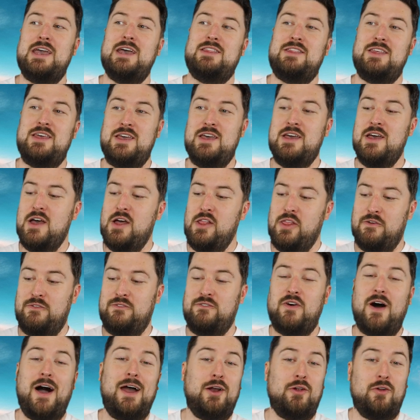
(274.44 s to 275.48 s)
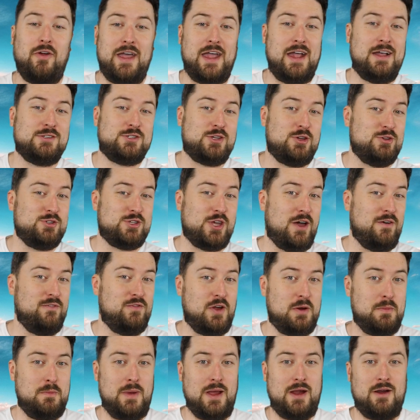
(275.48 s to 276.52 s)
get the final answers of
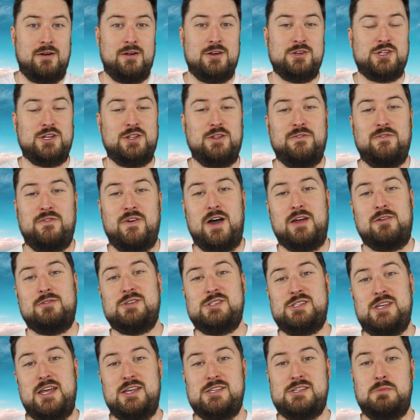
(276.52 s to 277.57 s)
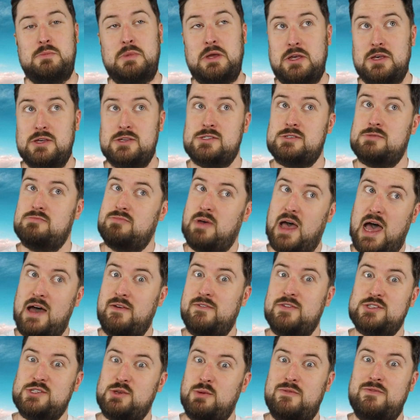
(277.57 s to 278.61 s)
their marriage in the final season, because
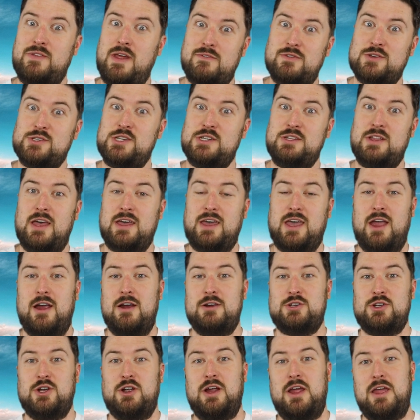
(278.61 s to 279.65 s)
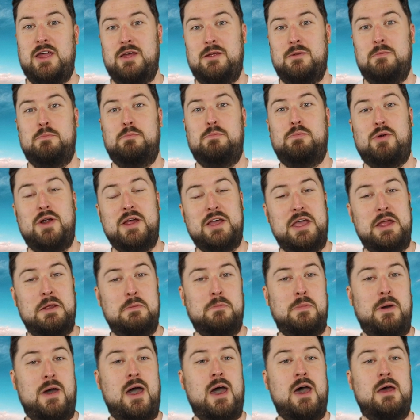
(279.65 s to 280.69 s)
obviously we've never seen that character in
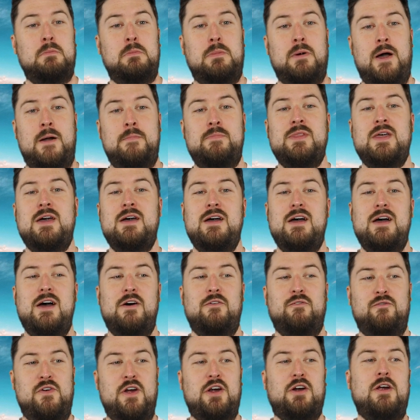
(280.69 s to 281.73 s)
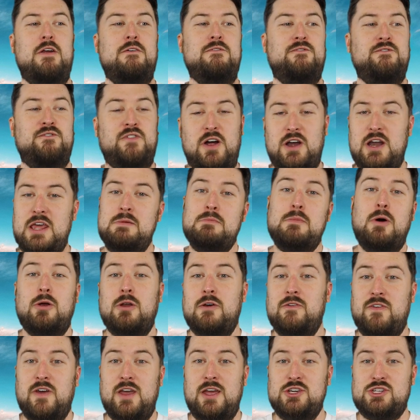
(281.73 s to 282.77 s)
Breaking Bad, but very funny
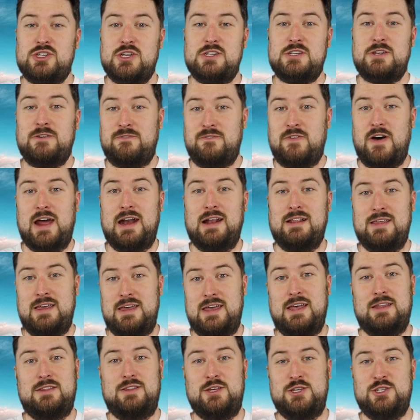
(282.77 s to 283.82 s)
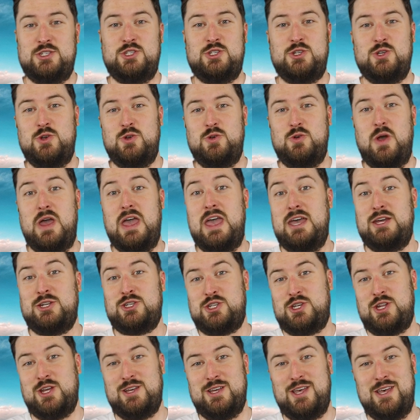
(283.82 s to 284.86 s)
motivation to finally get these two
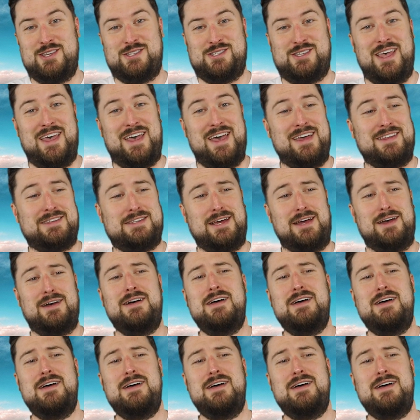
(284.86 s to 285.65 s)
hitched is that,